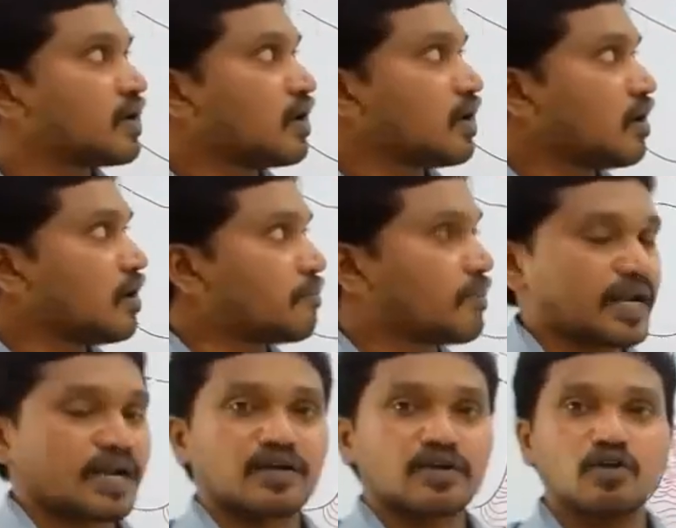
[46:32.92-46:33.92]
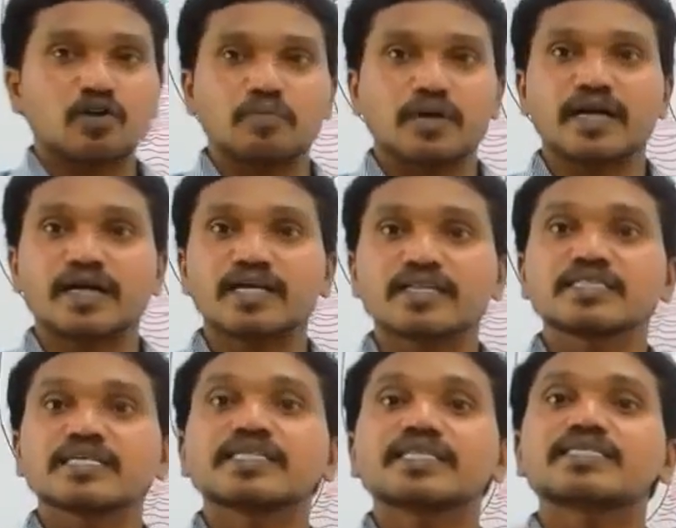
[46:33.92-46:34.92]
Parietal lobe contains
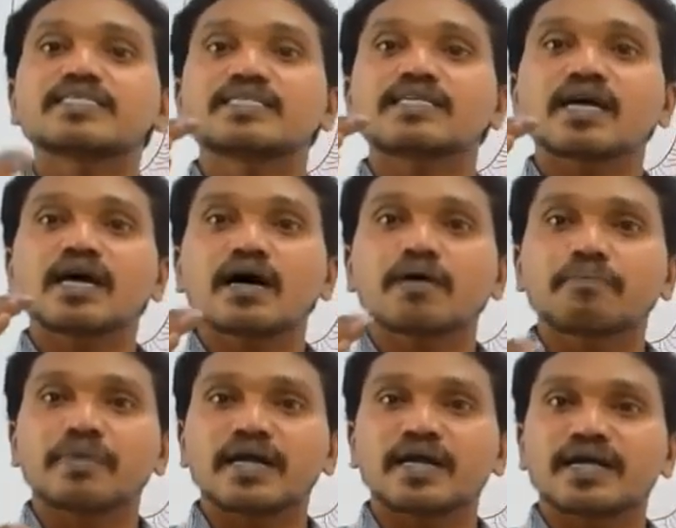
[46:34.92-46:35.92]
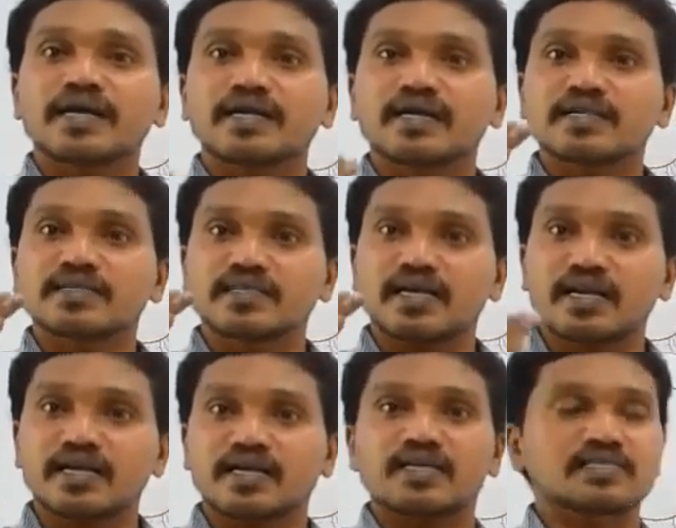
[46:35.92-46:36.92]
intraparietal
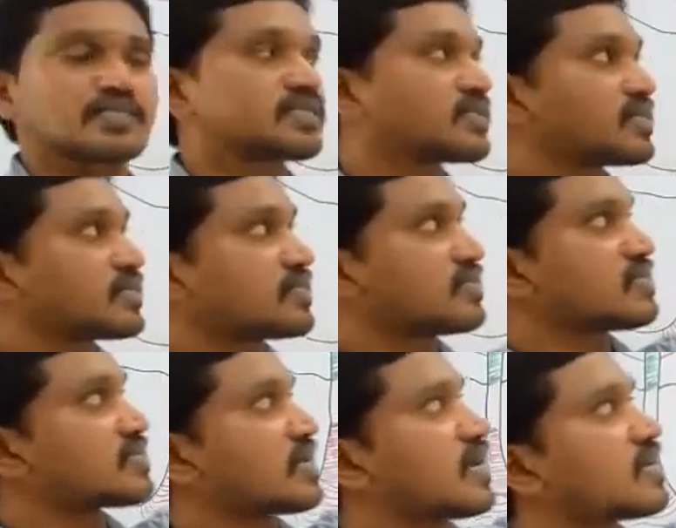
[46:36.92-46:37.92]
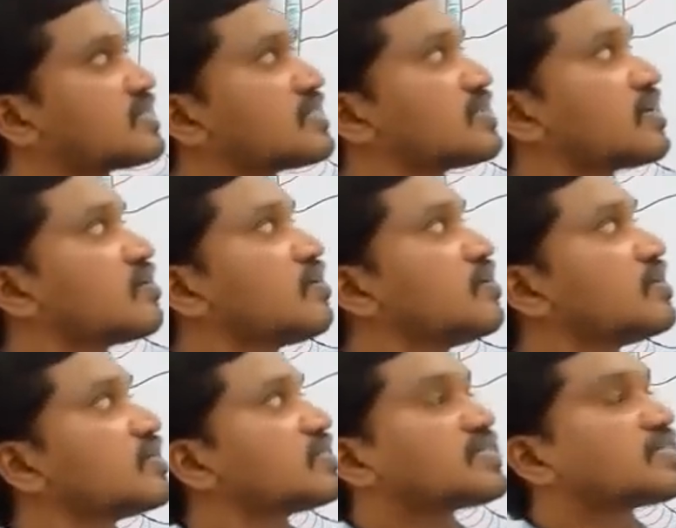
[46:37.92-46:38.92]
sulcus. This sulcus is there, no?
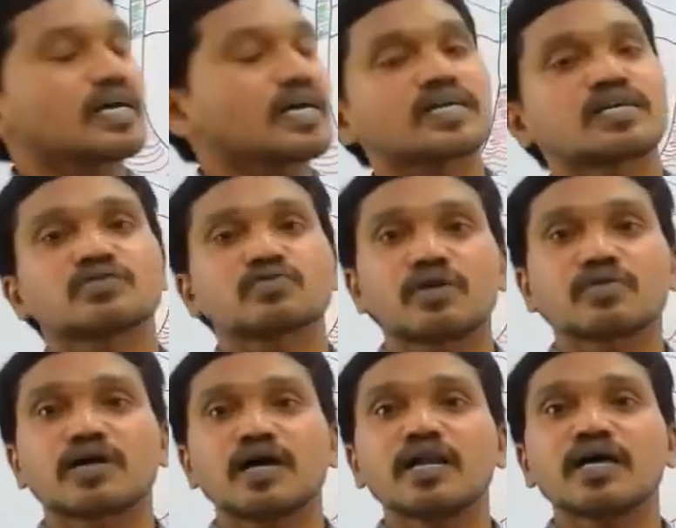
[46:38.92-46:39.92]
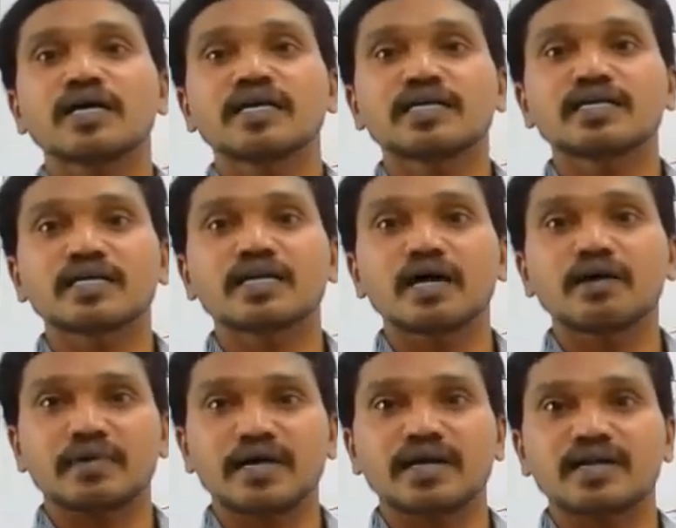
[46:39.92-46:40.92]
This sulcus what we call
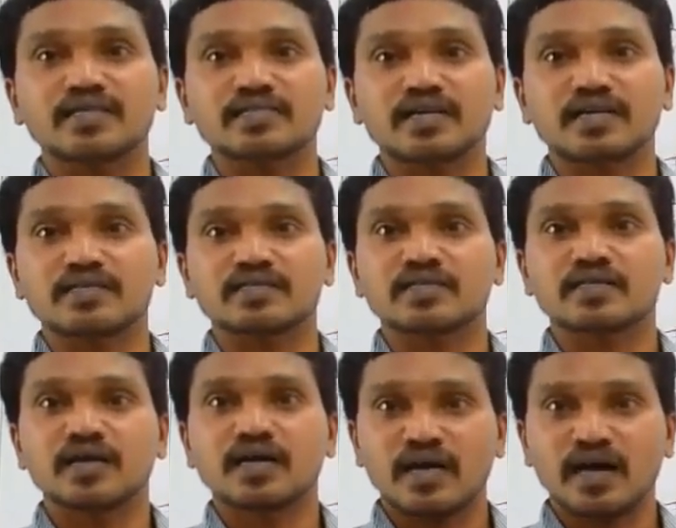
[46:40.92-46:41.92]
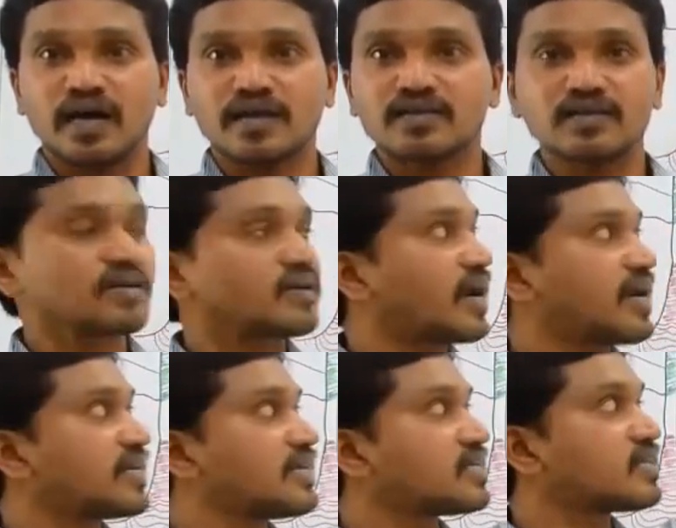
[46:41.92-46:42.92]
intraparietal sulcus. I think I
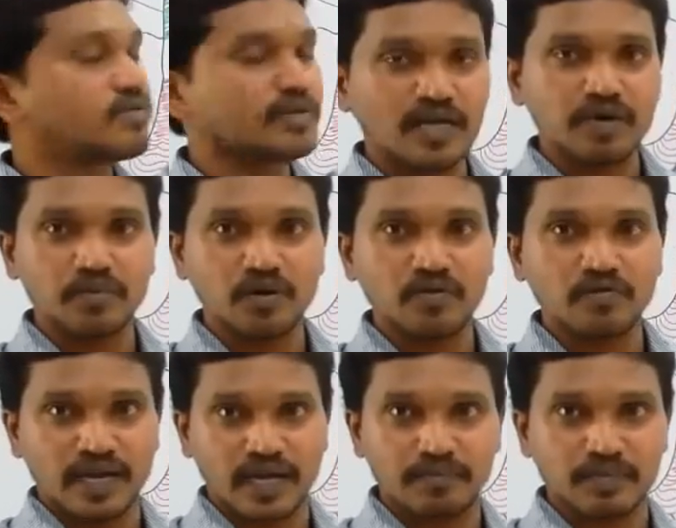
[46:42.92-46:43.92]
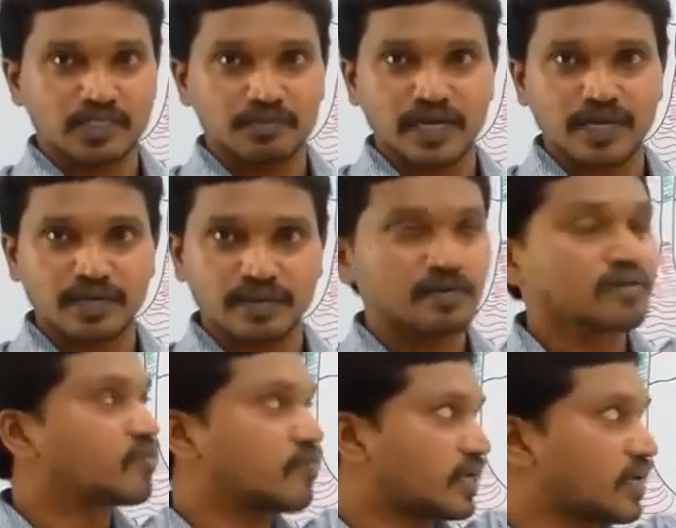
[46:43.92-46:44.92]
didn't give name, no, when I am explaining.
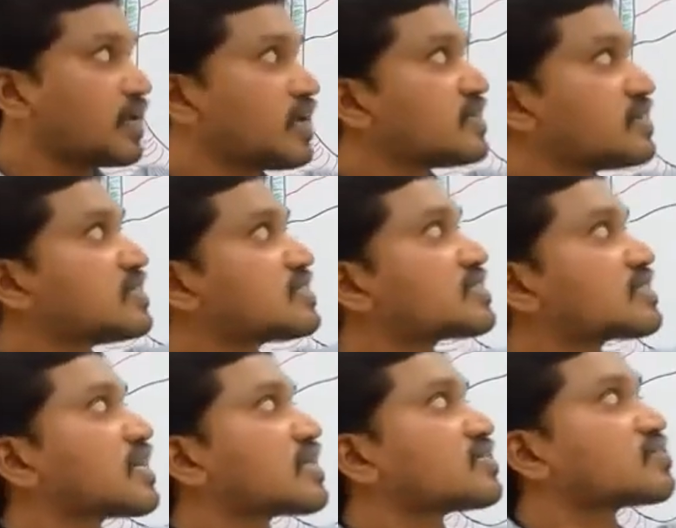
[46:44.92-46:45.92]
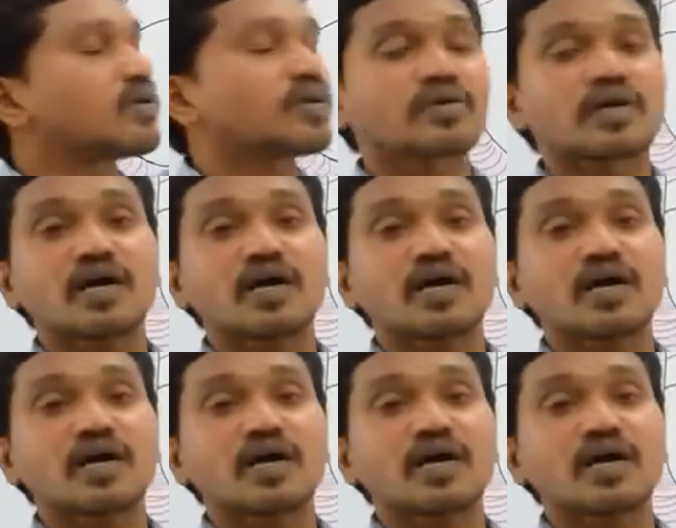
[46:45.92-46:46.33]
Okay. This sulcus what we call